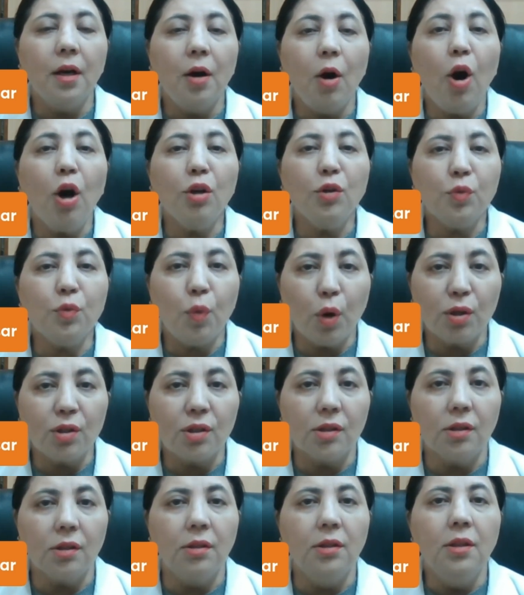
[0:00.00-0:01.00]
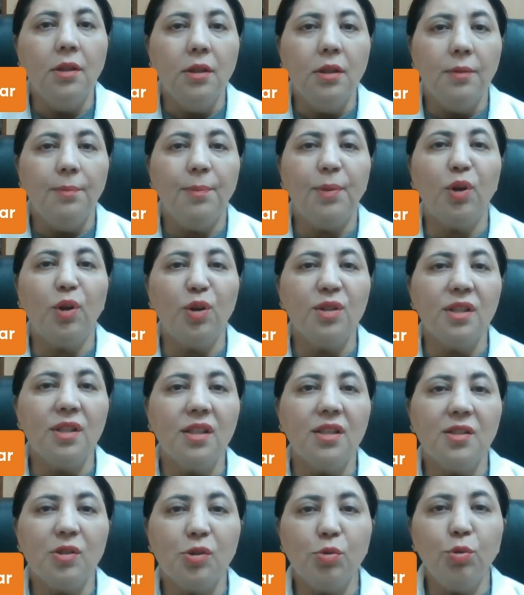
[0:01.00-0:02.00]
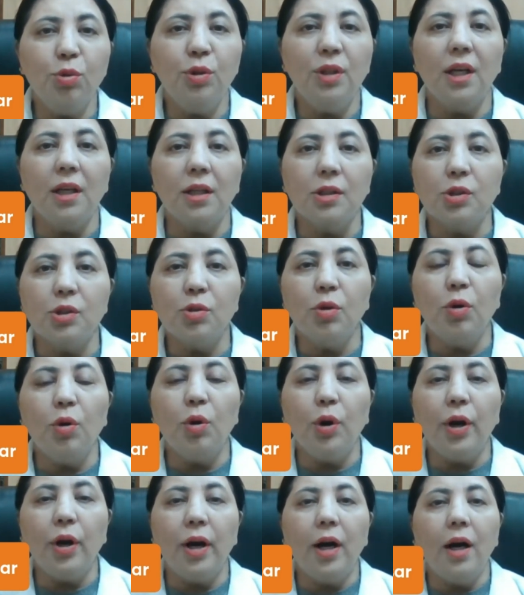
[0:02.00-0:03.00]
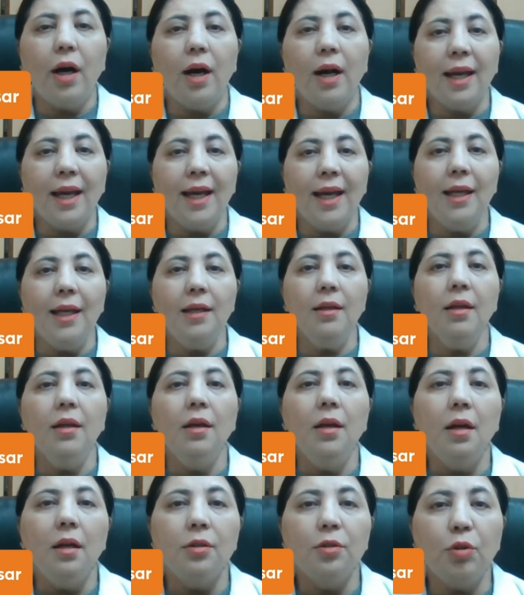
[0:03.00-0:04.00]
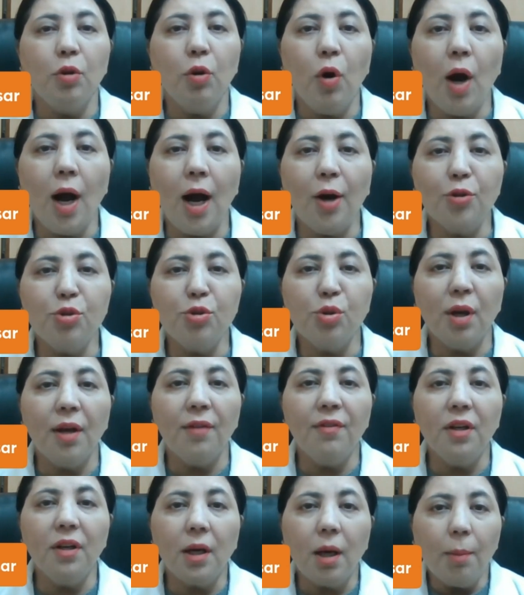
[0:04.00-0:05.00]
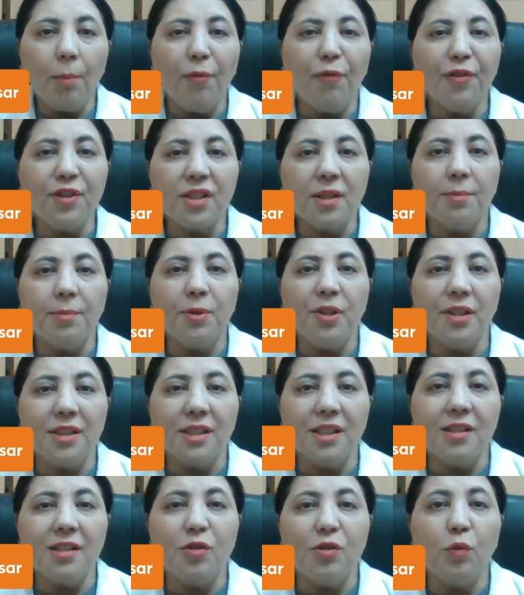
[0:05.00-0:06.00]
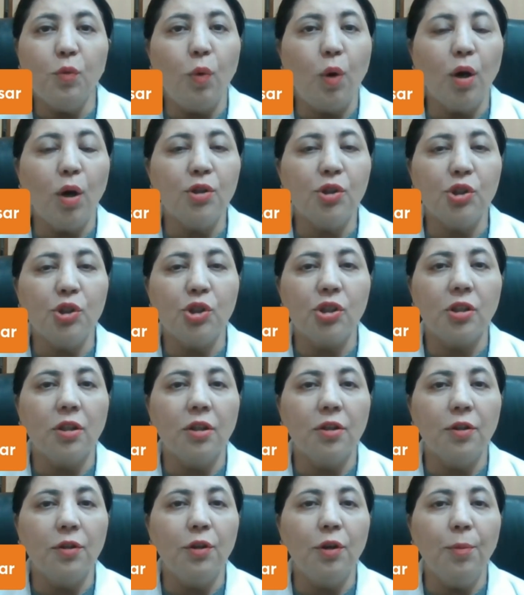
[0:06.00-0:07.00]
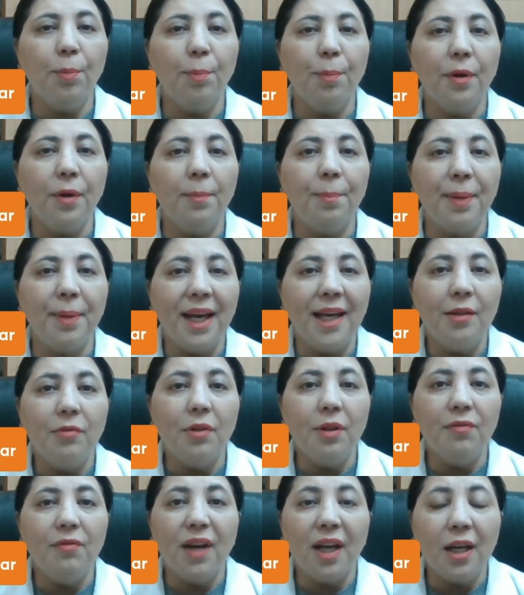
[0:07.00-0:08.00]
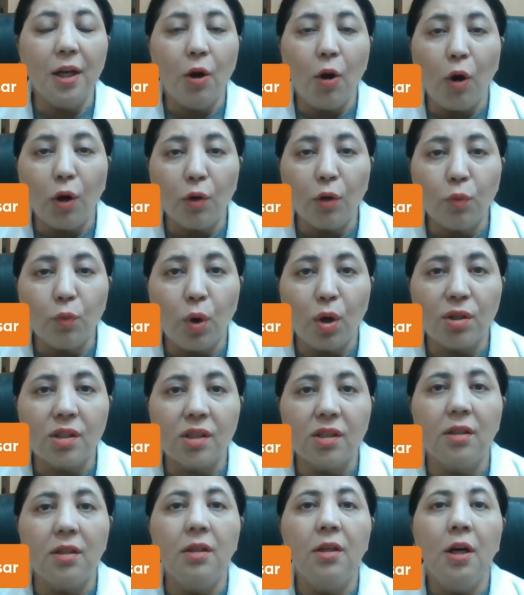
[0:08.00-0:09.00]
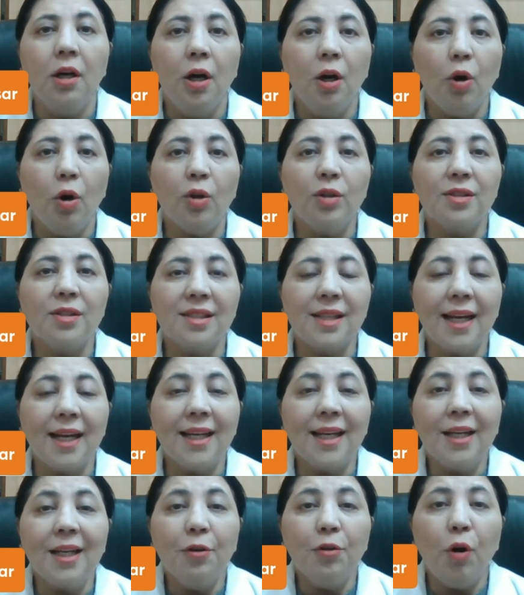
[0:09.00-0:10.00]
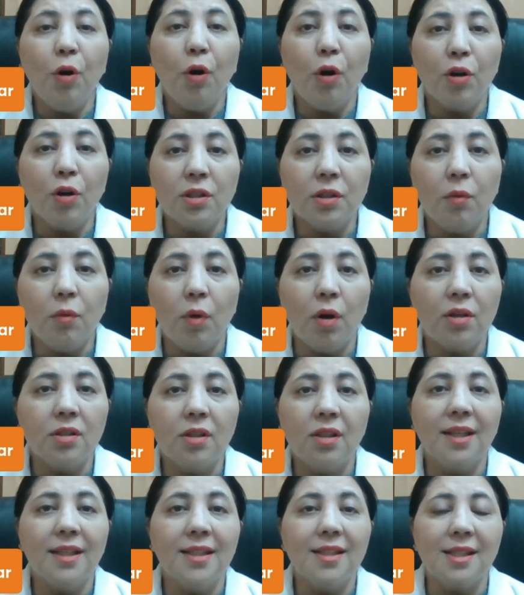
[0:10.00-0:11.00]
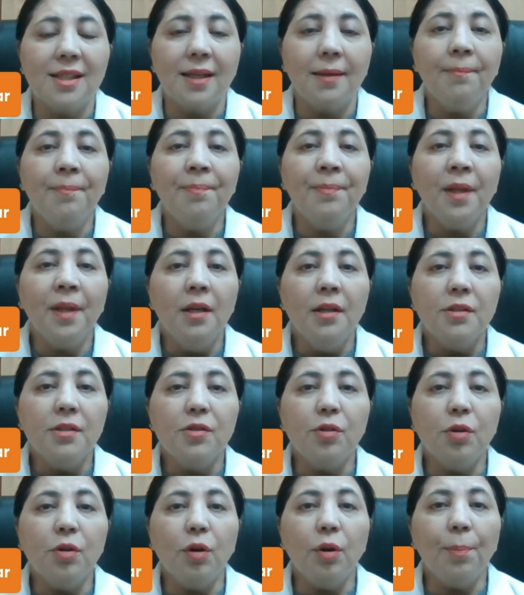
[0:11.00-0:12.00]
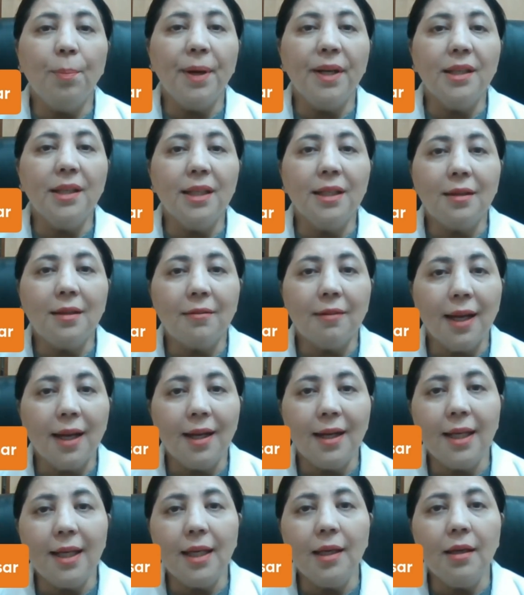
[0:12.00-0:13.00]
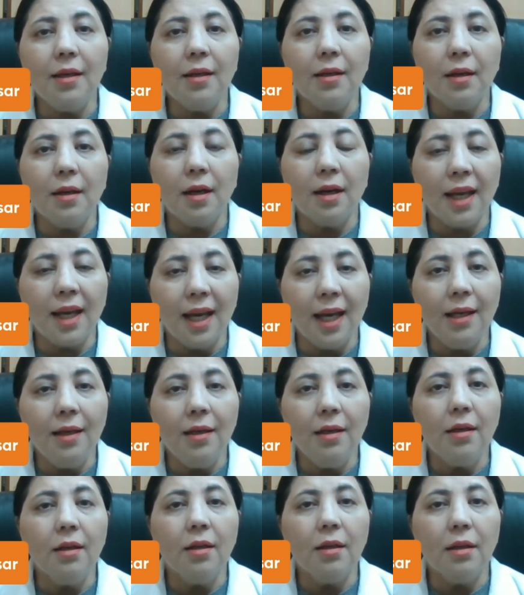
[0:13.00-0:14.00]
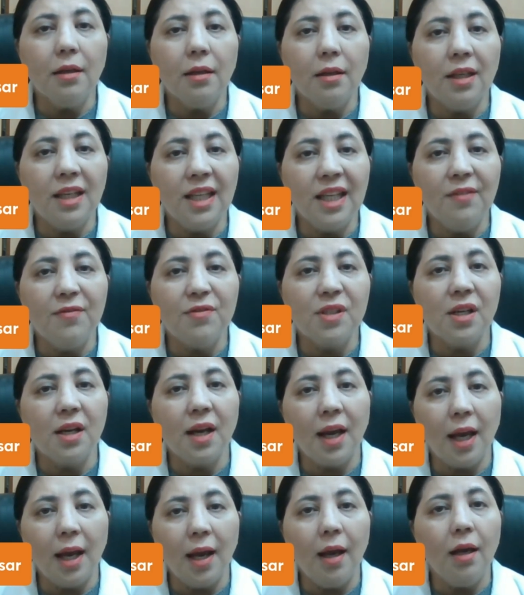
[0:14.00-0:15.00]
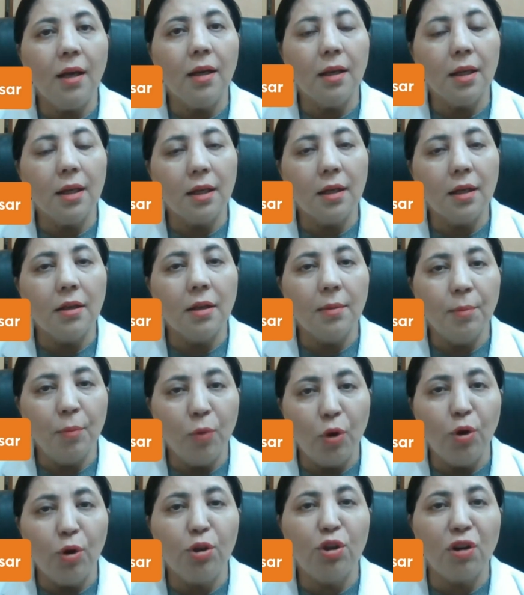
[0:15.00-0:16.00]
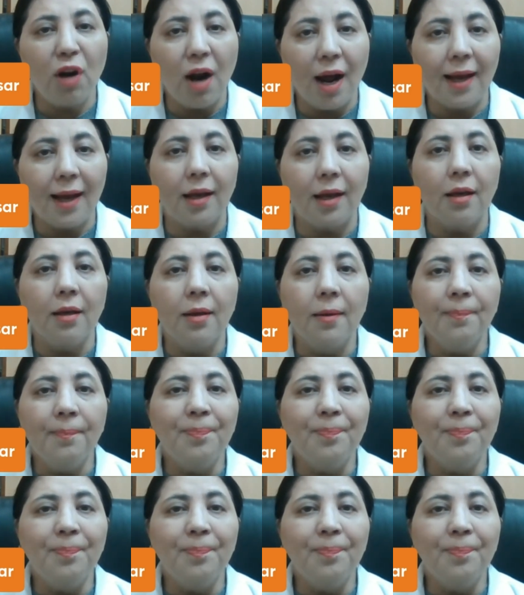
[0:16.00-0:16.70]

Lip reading: hot water because it's soothing. So again, though howsoever comfortable it is to wash, bathe with very hot water or slightly hotter water, let's say, so but it really again leaves the hair more dry.